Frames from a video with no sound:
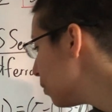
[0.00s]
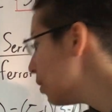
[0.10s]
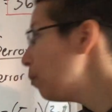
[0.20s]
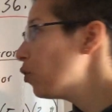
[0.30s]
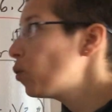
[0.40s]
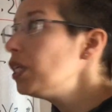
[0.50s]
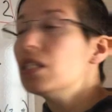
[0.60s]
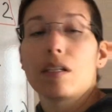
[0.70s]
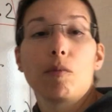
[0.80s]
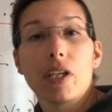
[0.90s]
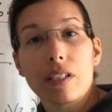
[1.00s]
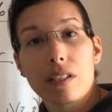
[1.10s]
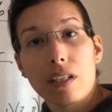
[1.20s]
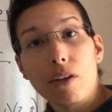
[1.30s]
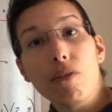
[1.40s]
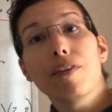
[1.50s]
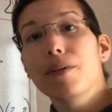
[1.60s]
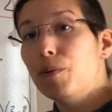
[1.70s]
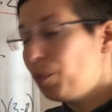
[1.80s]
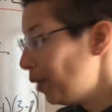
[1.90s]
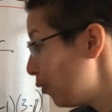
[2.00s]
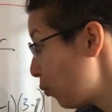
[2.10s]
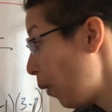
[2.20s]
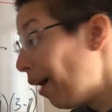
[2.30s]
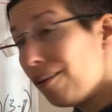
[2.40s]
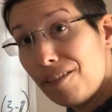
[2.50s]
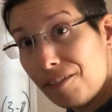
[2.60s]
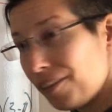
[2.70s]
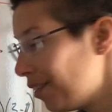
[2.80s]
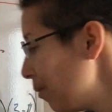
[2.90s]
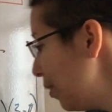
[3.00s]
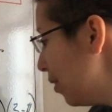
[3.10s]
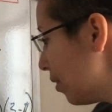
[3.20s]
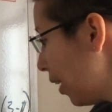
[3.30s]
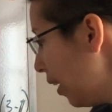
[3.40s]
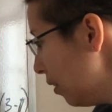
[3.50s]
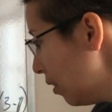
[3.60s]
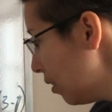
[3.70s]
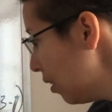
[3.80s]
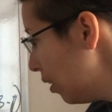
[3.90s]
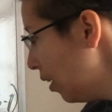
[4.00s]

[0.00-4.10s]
is a between subjects ANOVA, it would be 12, as we discussed.